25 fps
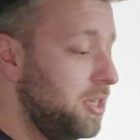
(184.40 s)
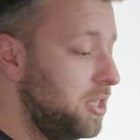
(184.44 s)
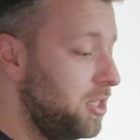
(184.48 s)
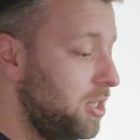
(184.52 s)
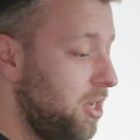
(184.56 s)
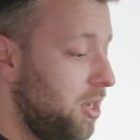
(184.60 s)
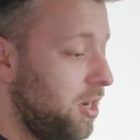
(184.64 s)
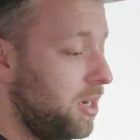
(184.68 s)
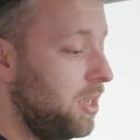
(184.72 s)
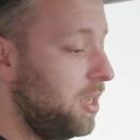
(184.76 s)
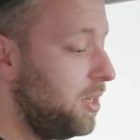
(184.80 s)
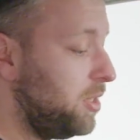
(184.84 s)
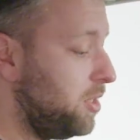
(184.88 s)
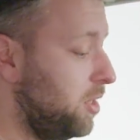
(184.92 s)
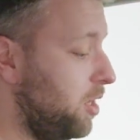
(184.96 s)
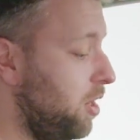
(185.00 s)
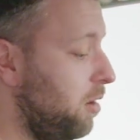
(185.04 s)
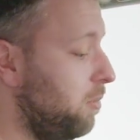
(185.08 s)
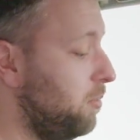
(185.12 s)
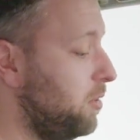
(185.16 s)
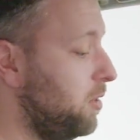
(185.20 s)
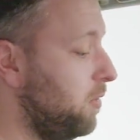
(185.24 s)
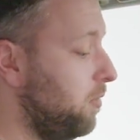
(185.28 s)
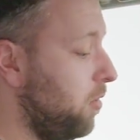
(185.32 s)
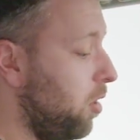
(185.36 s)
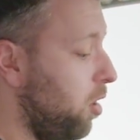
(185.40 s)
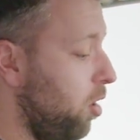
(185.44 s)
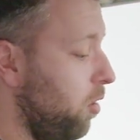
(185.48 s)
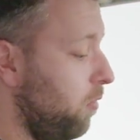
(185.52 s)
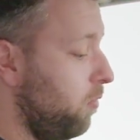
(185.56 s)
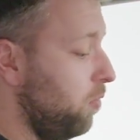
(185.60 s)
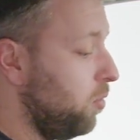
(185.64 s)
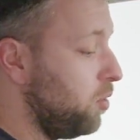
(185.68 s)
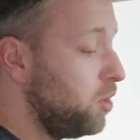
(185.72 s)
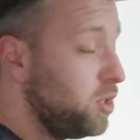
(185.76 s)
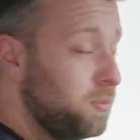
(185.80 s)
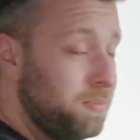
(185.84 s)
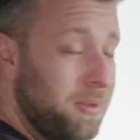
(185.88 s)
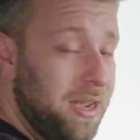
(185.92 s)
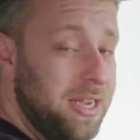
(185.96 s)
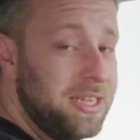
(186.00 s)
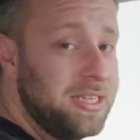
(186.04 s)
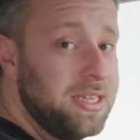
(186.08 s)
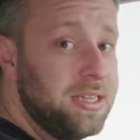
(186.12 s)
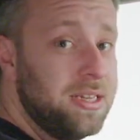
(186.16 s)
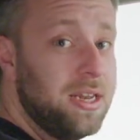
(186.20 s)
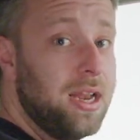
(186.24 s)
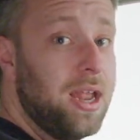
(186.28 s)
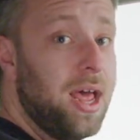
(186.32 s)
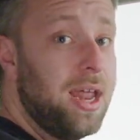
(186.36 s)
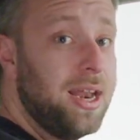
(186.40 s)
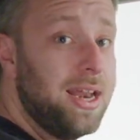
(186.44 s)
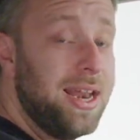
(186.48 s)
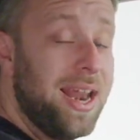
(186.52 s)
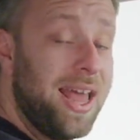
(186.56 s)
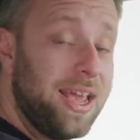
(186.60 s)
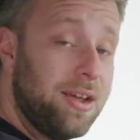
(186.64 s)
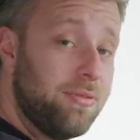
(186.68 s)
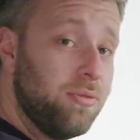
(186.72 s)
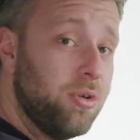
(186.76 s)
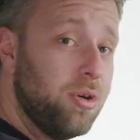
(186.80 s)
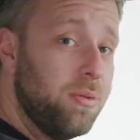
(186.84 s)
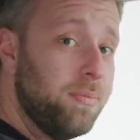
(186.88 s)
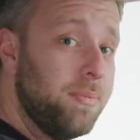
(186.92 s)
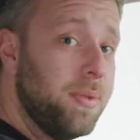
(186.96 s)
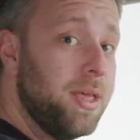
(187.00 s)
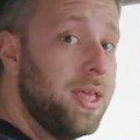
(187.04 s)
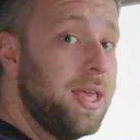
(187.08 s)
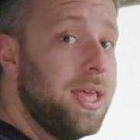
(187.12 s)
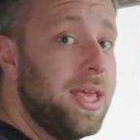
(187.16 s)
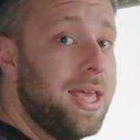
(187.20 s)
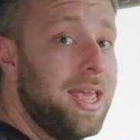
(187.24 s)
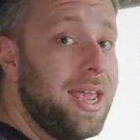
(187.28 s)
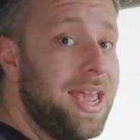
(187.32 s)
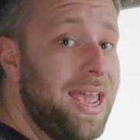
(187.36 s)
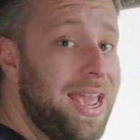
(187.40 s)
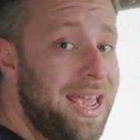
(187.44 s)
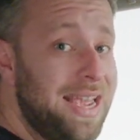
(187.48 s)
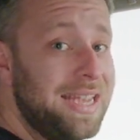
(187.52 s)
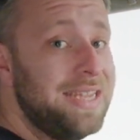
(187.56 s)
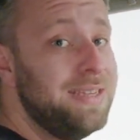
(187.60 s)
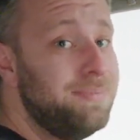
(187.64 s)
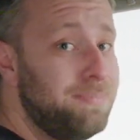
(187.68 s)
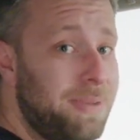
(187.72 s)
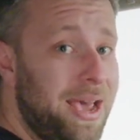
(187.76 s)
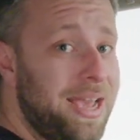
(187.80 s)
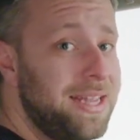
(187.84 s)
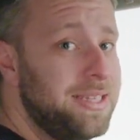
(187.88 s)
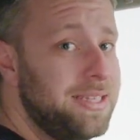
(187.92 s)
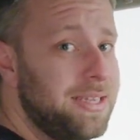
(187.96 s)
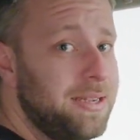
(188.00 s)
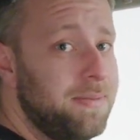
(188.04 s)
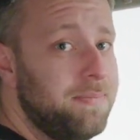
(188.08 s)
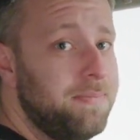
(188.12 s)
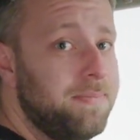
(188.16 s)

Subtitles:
certainly in terms of overall space and legroom, it is better.